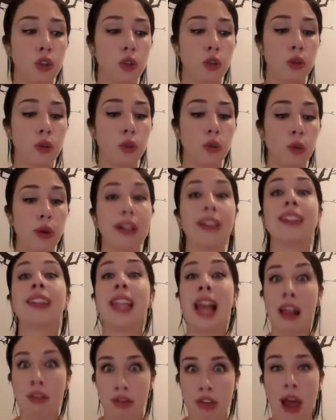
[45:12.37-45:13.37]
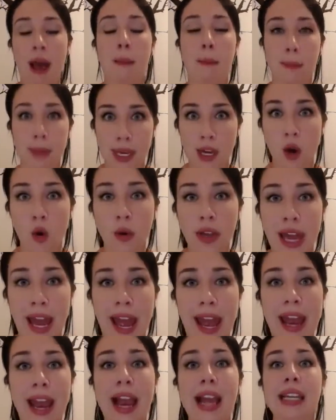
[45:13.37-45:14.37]
to let that be
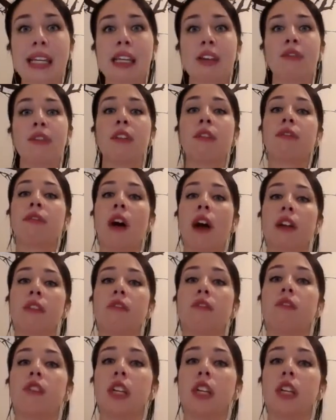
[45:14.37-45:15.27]
okay and even find